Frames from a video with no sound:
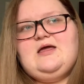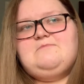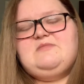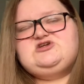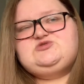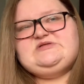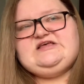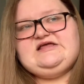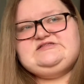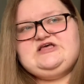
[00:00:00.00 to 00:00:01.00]
mashed
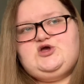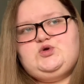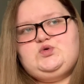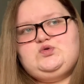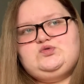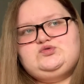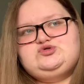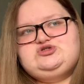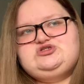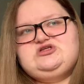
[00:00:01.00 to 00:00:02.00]

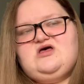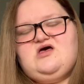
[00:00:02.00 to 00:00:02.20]
potatoes,